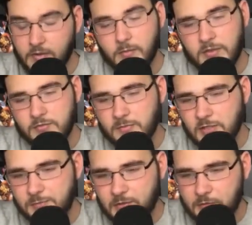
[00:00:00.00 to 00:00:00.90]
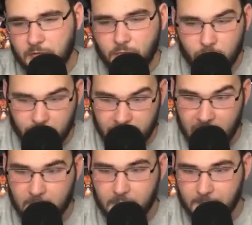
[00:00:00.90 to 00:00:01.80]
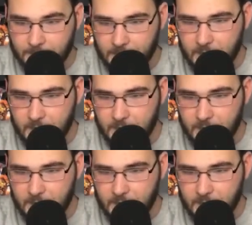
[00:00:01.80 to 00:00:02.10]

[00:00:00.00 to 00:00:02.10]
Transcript: Okay, you know what this reminds me of? RuneScape.